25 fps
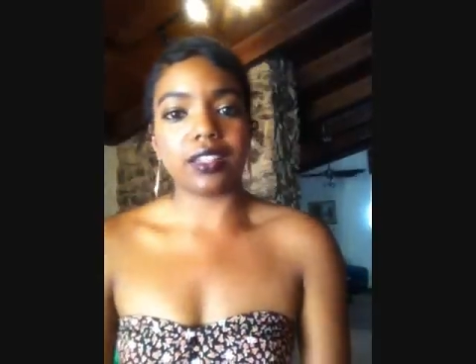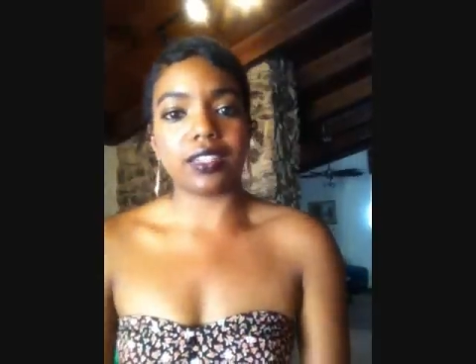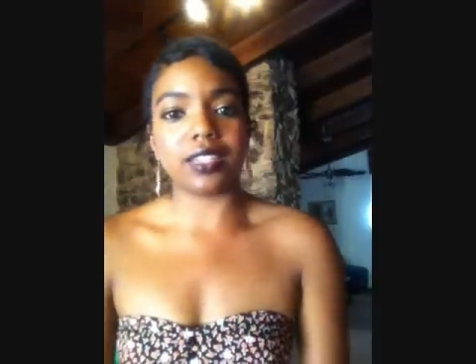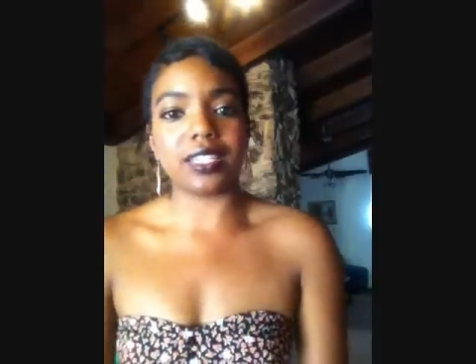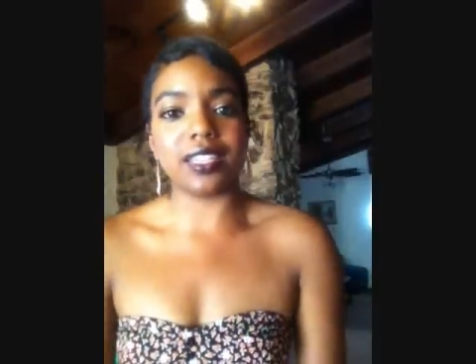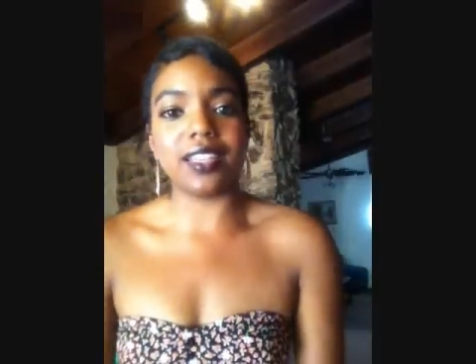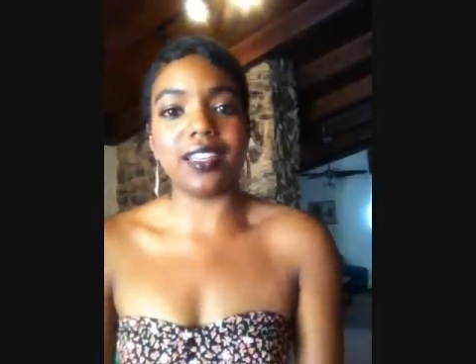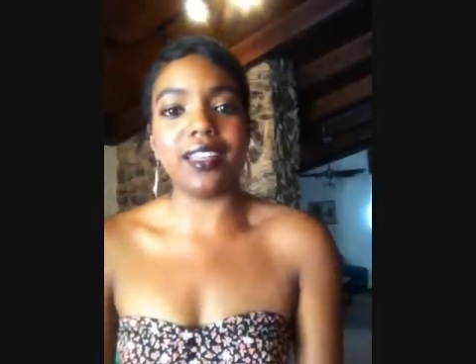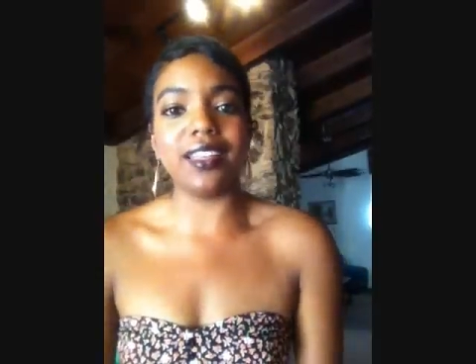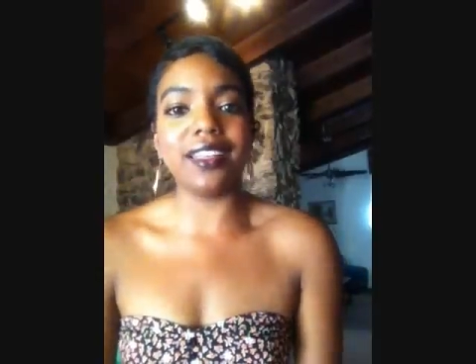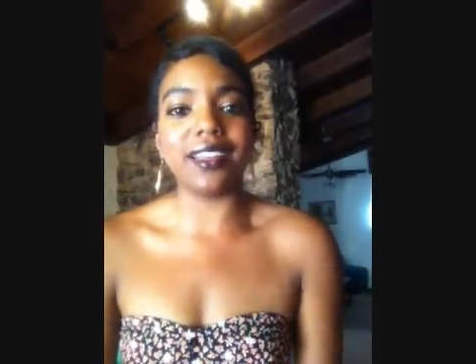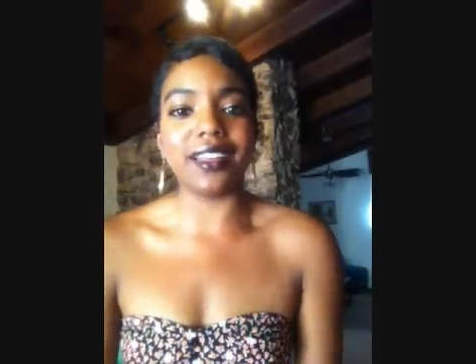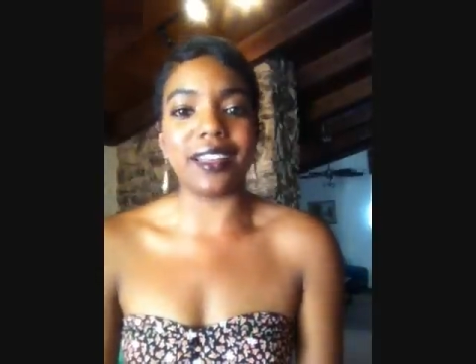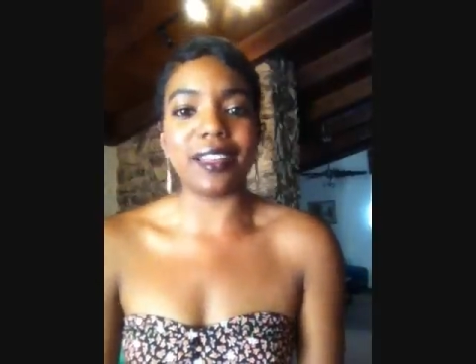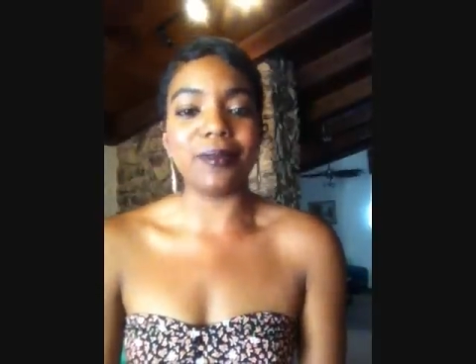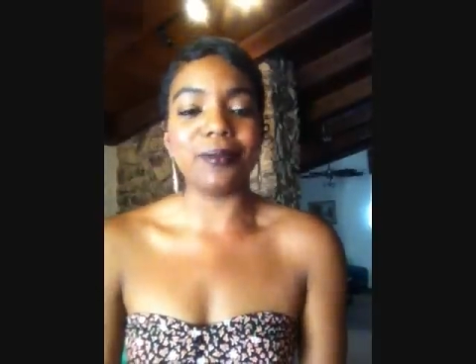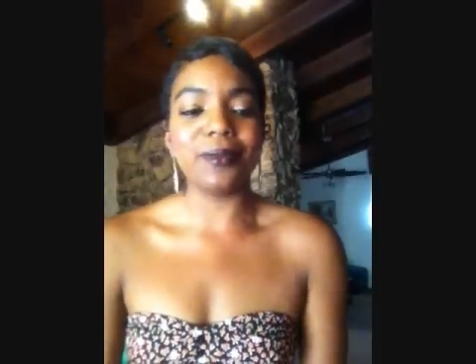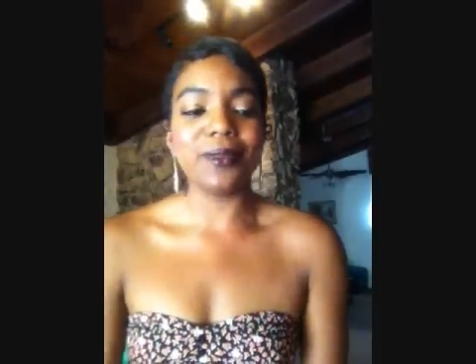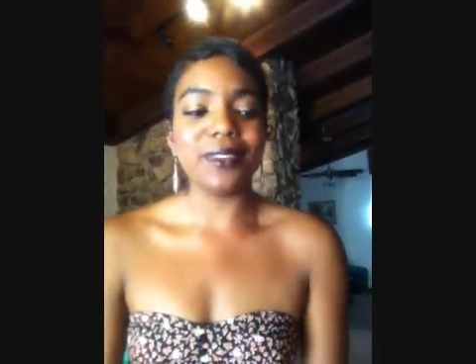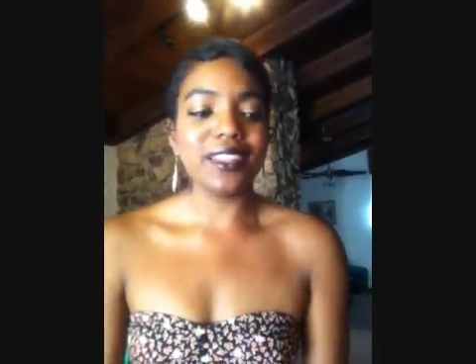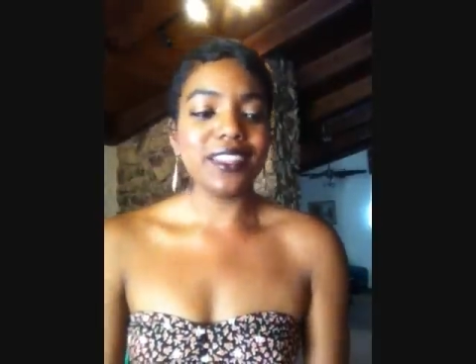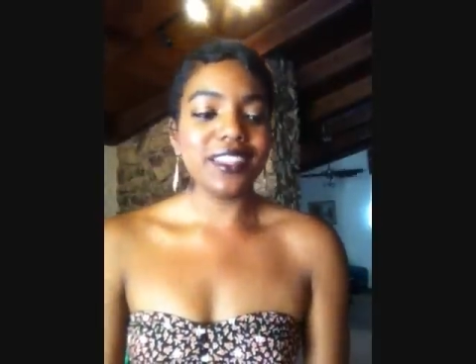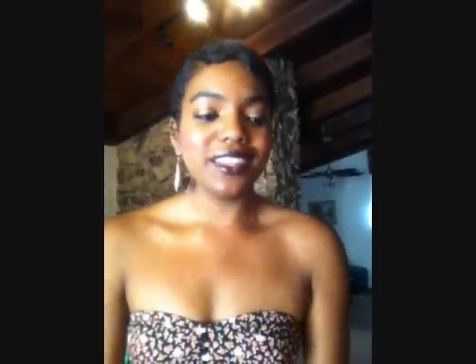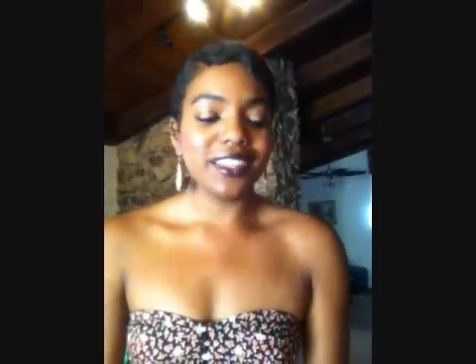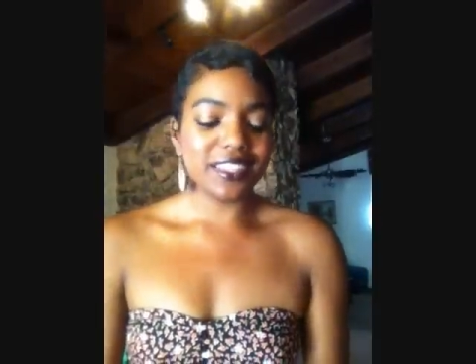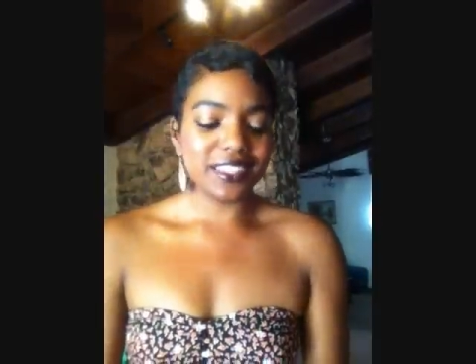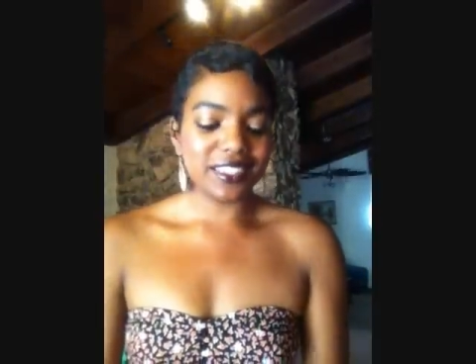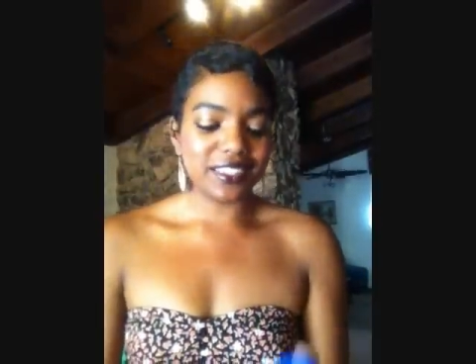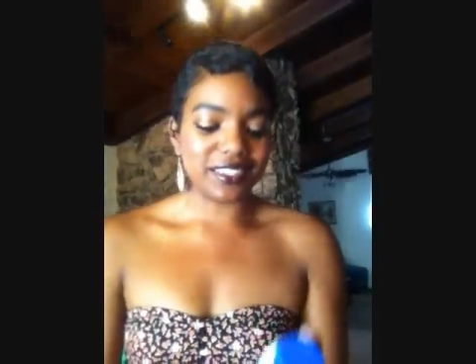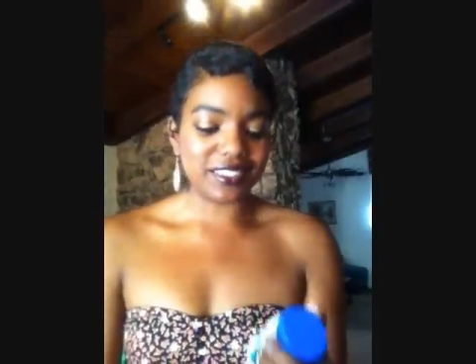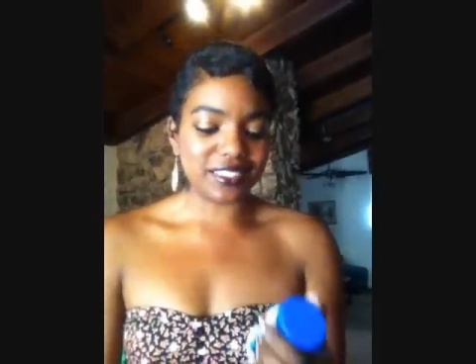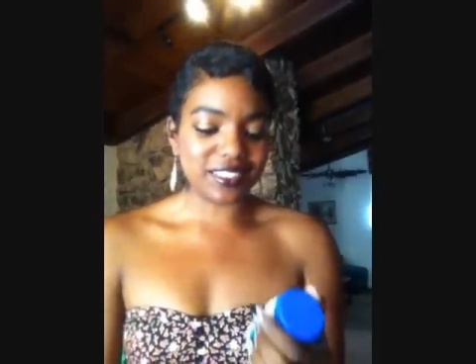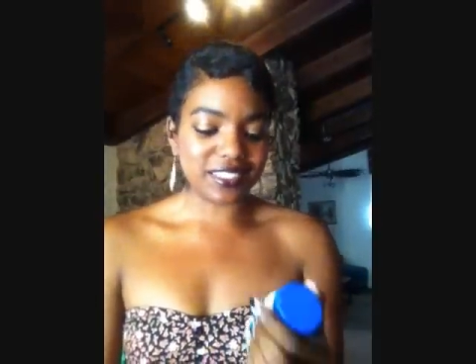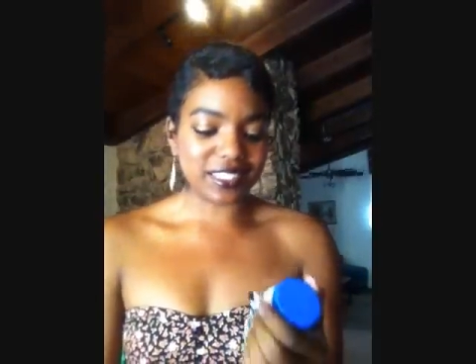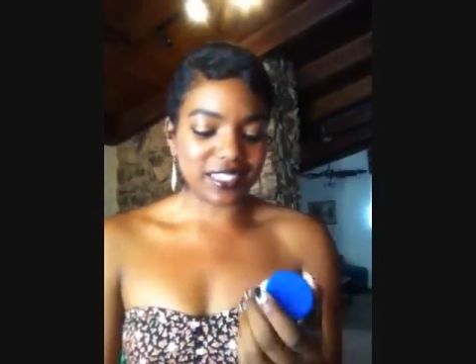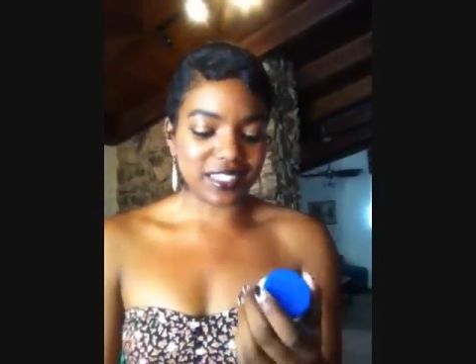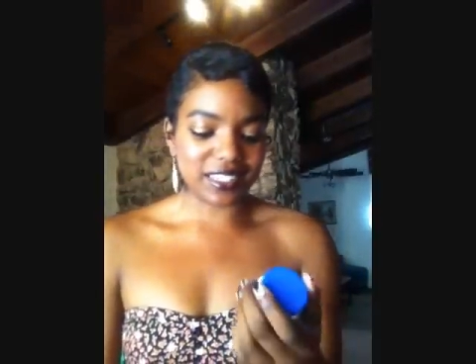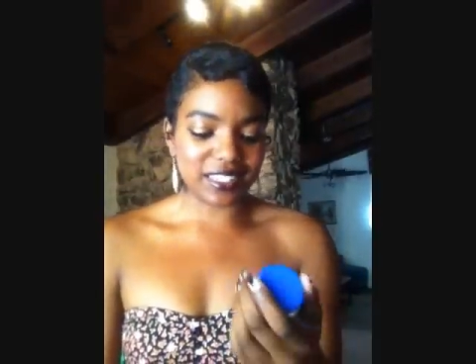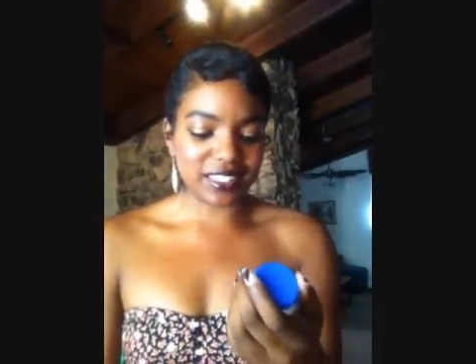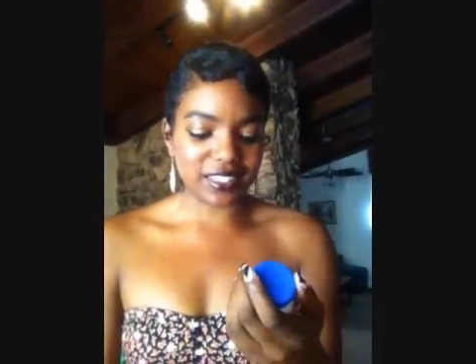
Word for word: all the time using